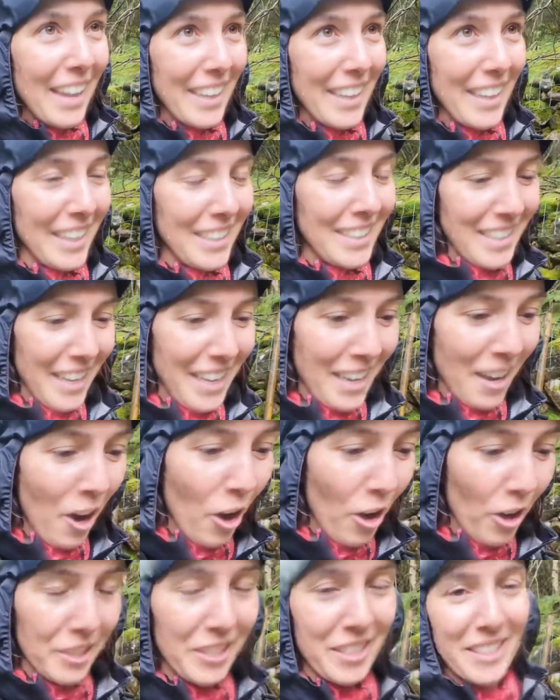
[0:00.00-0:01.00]
get a
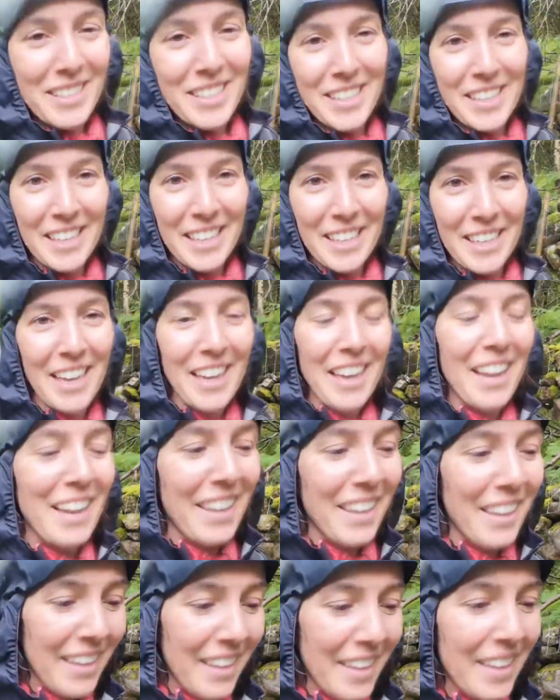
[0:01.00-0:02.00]
hot tea,
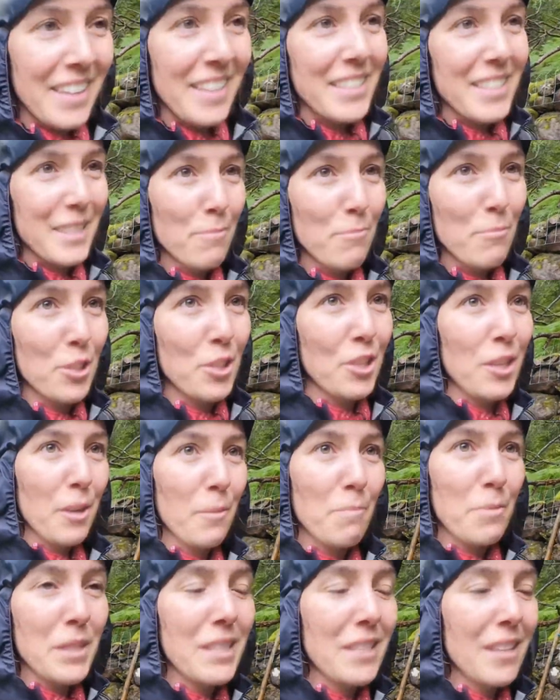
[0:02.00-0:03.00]
some
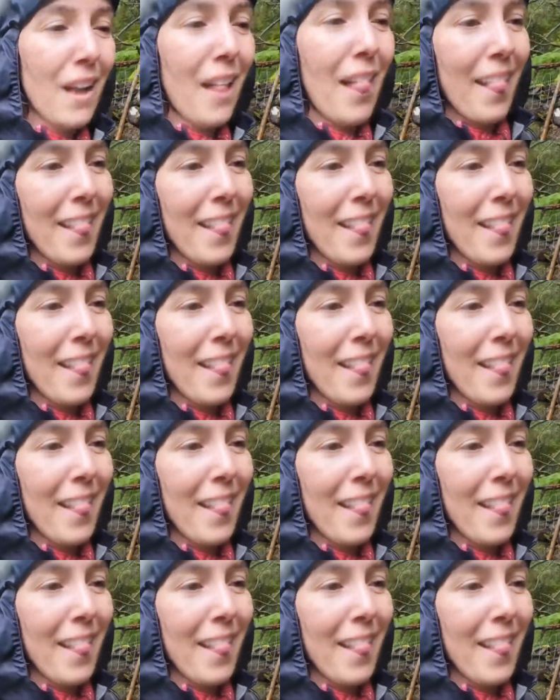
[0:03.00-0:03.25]
chips.